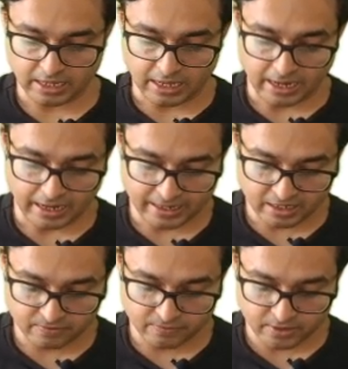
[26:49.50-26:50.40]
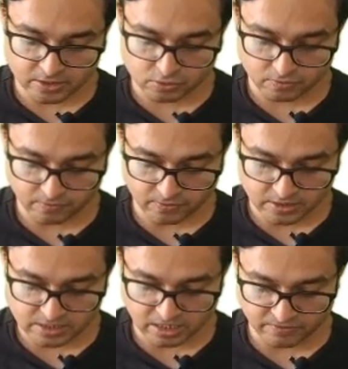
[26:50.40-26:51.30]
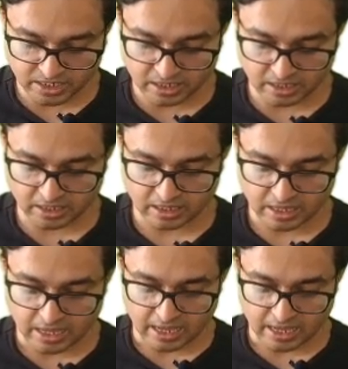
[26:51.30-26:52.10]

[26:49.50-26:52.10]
Headache worse on first awakening,